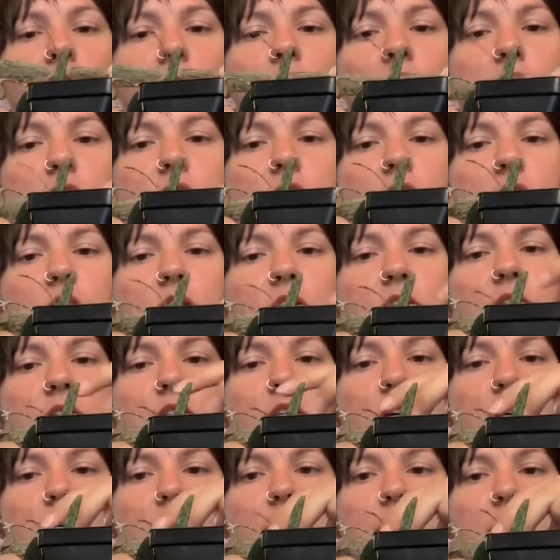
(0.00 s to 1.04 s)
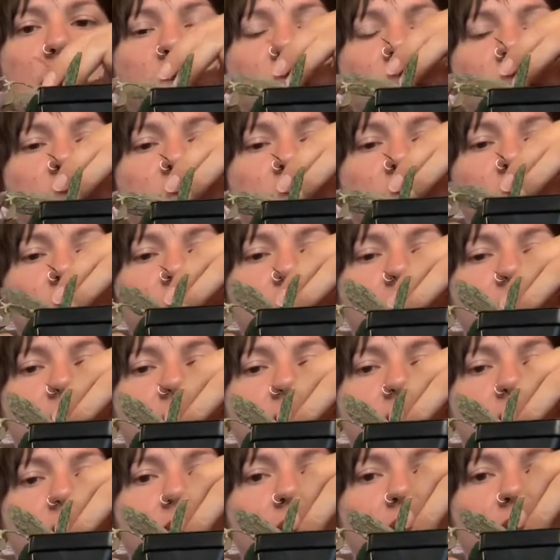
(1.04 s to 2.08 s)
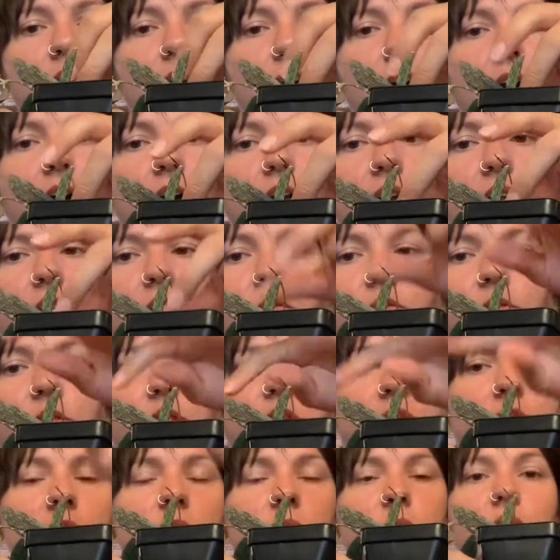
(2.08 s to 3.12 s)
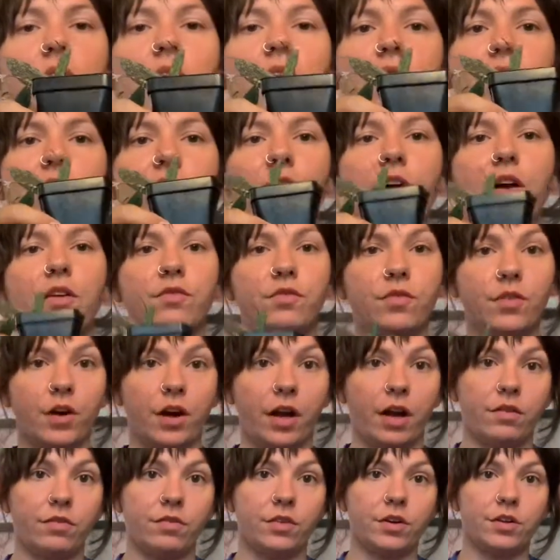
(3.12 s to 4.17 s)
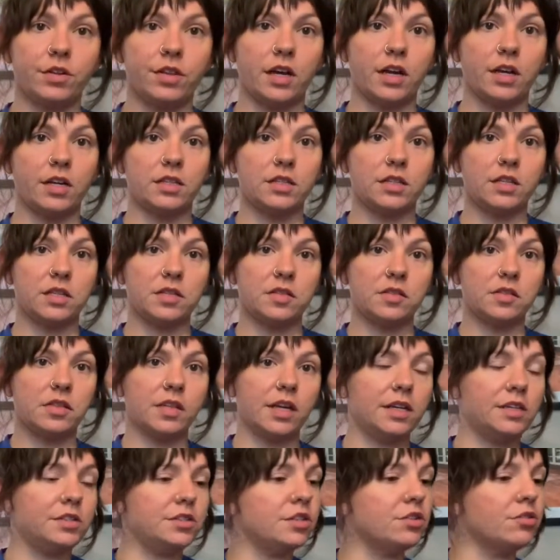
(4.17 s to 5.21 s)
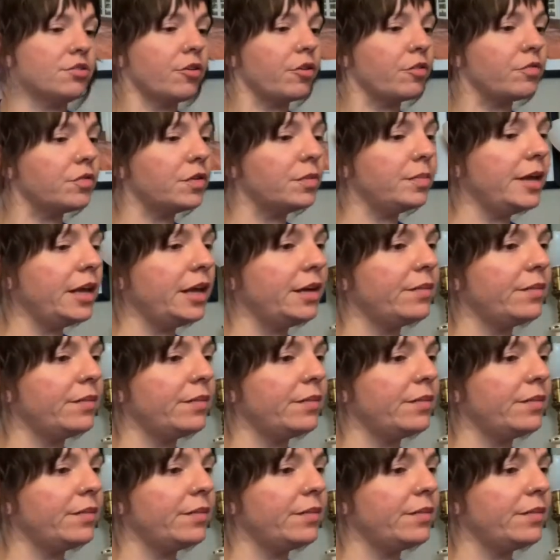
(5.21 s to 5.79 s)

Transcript: So I just stuck these two new cuttings that I got in with this one that I've had forever that doesn't like to grow for me.